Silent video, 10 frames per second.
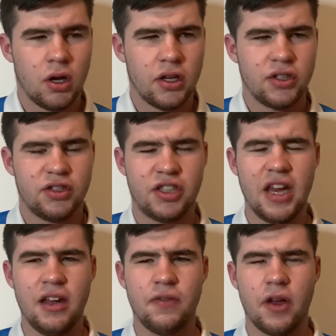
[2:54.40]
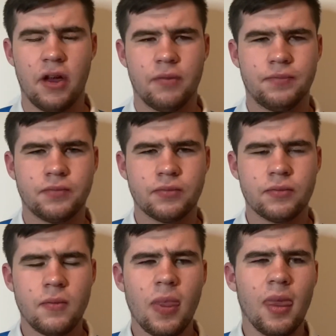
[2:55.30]
Sievert.
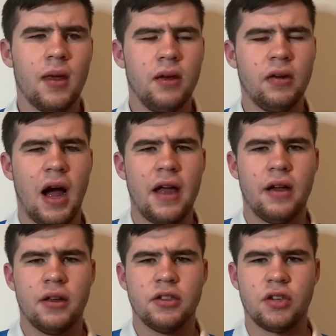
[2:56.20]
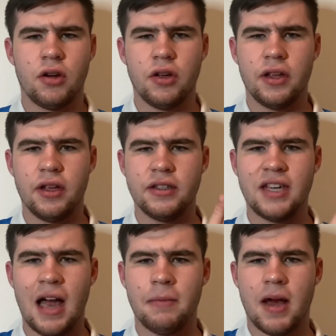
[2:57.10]
Right, so
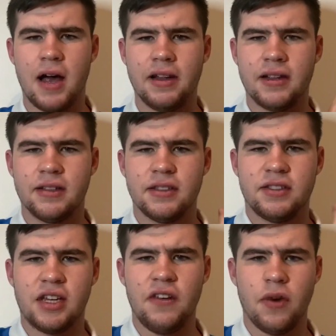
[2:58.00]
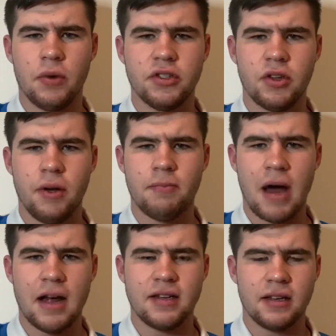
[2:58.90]
timeline. Sievert was doing
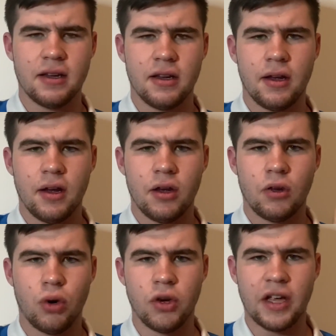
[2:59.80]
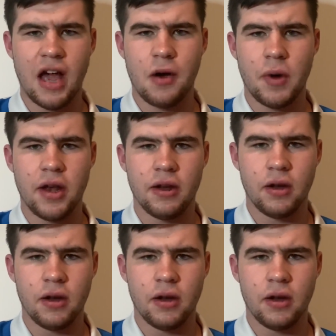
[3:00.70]
bad, couldn't get a win.